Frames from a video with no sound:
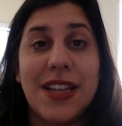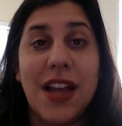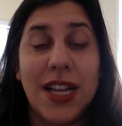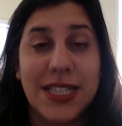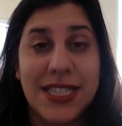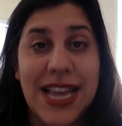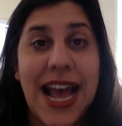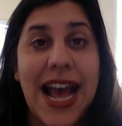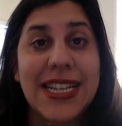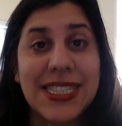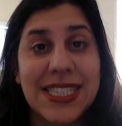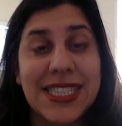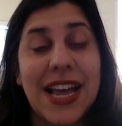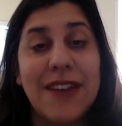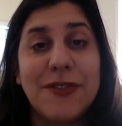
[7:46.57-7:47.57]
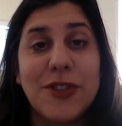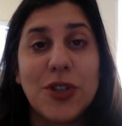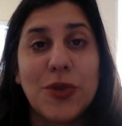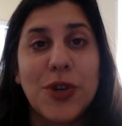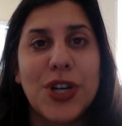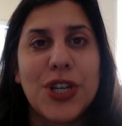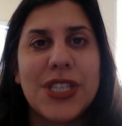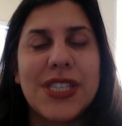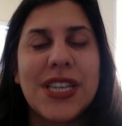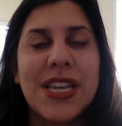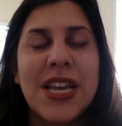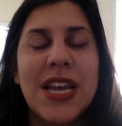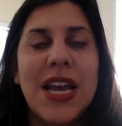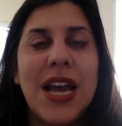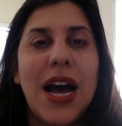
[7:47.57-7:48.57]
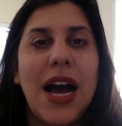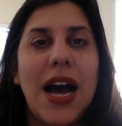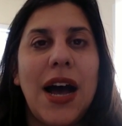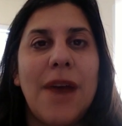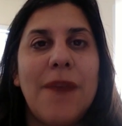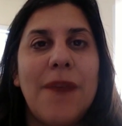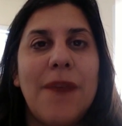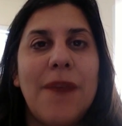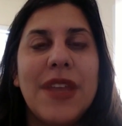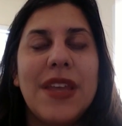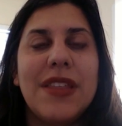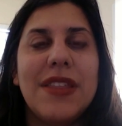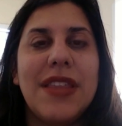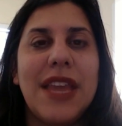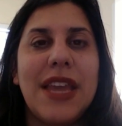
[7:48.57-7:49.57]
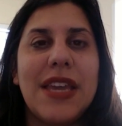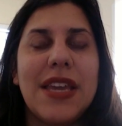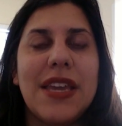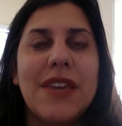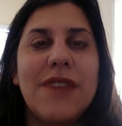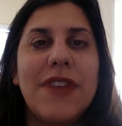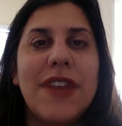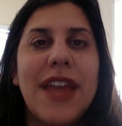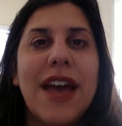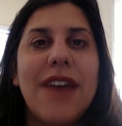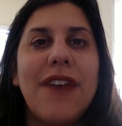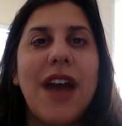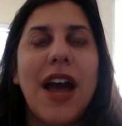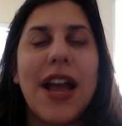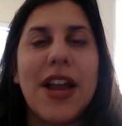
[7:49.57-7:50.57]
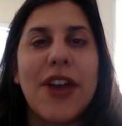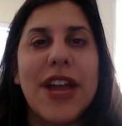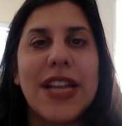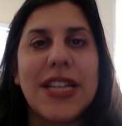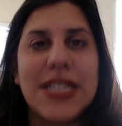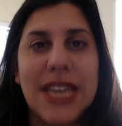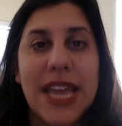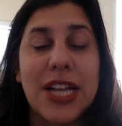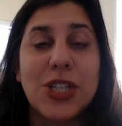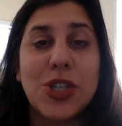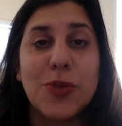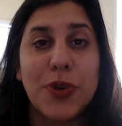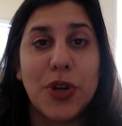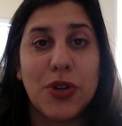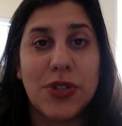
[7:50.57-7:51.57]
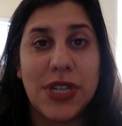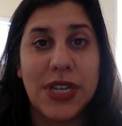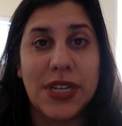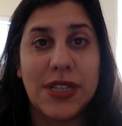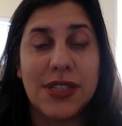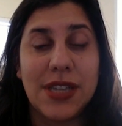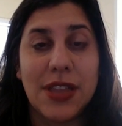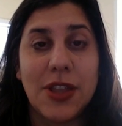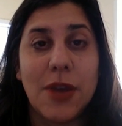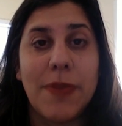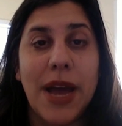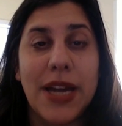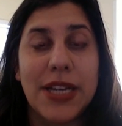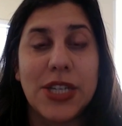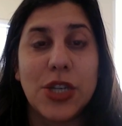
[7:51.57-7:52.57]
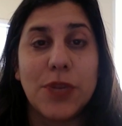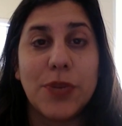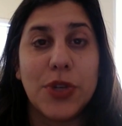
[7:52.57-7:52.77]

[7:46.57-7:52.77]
on tasks afterwards. Um, they even have higher anti-cancer proteins that their bodies are